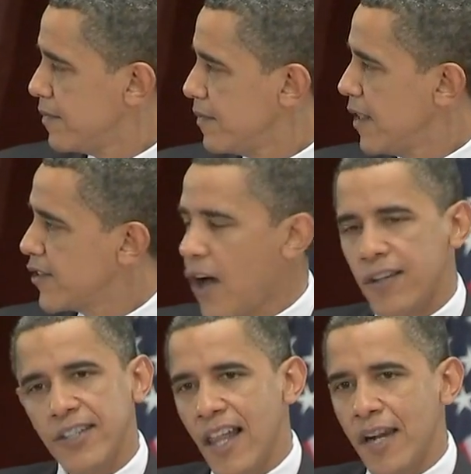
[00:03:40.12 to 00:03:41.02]
that
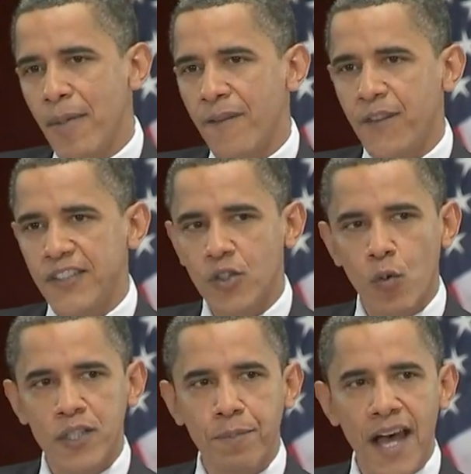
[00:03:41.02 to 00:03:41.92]
talks a lot about fiscal
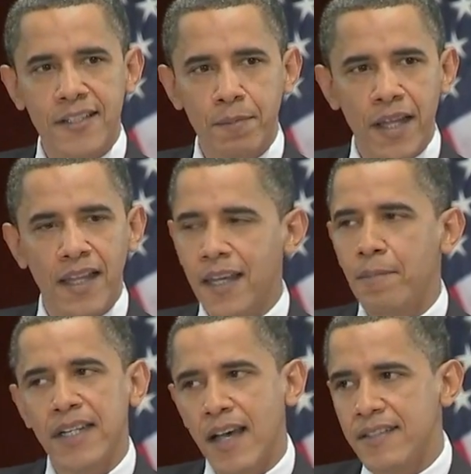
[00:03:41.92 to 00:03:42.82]
responsibility
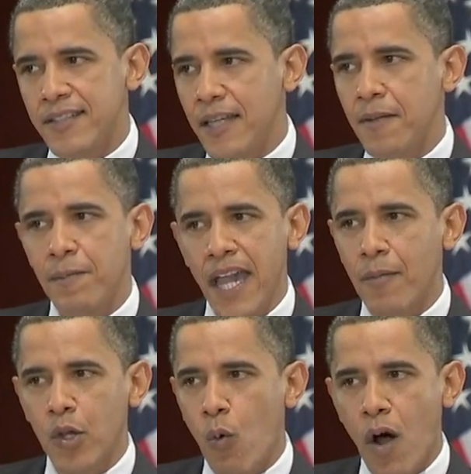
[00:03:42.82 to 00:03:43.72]
but doesn't seem to be
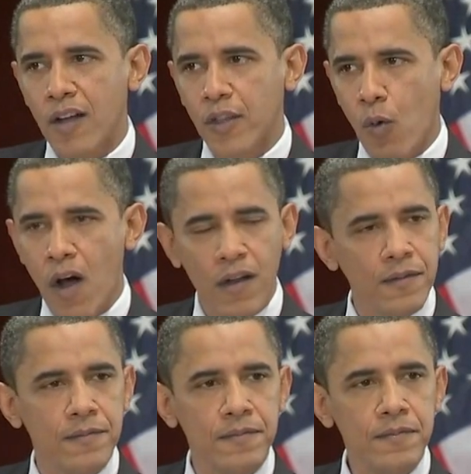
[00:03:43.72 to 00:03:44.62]
able to walk the walk,